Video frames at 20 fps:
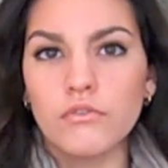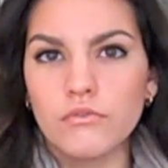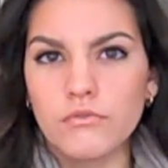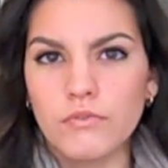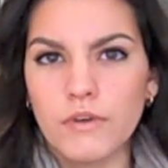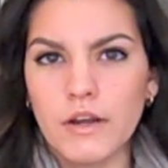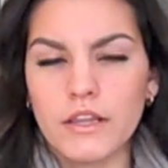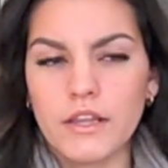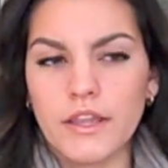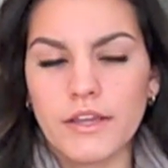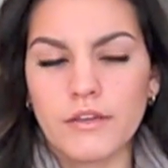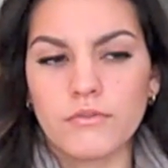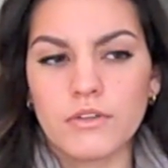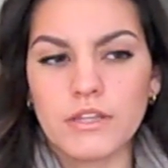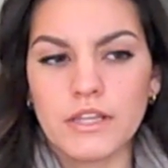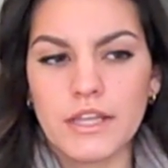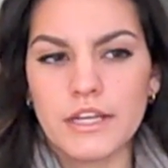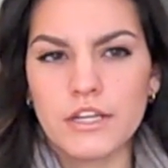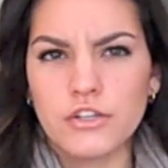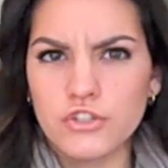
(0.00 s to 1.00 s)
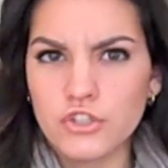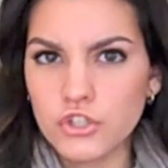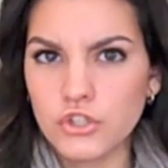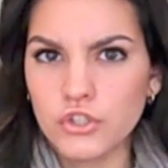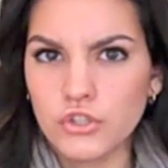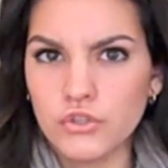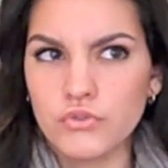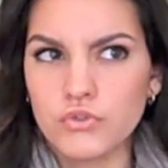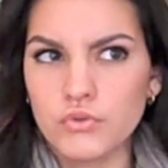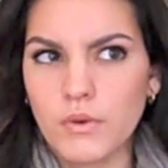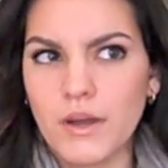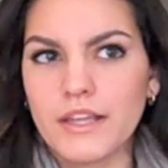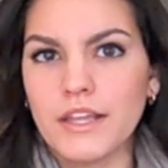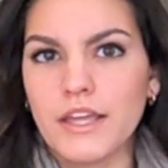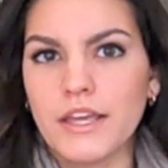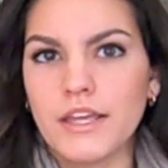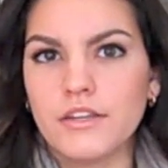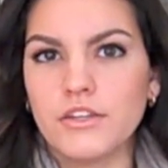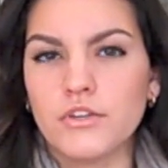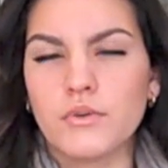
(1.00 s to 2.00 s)
re like related to
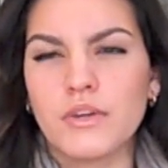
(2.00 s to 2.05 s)
Twilight.